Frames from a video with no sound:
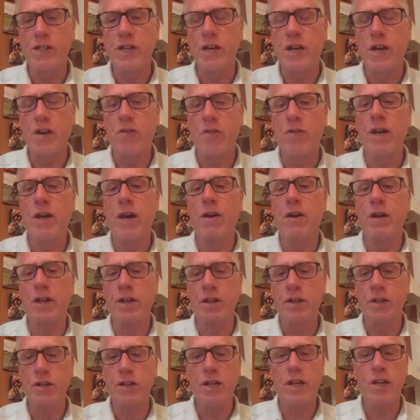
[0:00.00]
so that
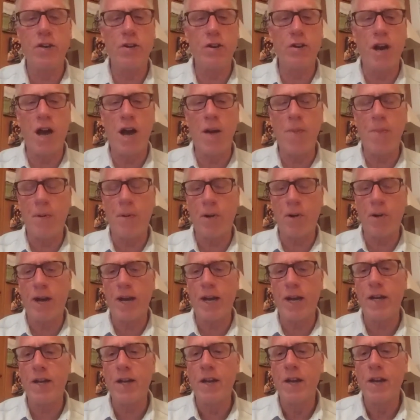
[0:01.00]
continued to
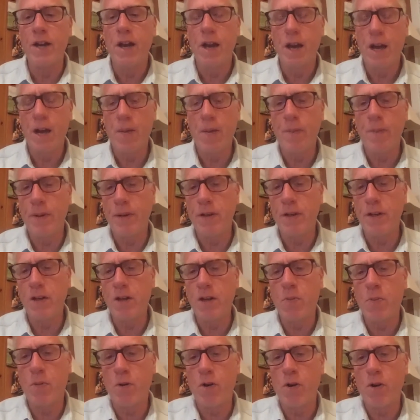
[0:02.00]
operate up
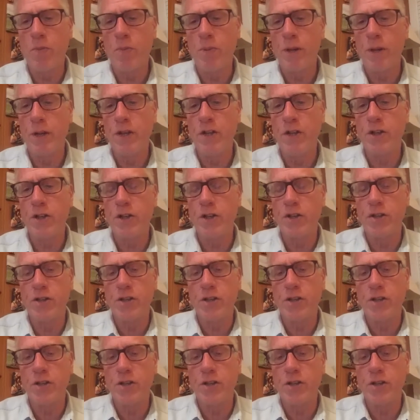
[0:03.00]
until prohibition.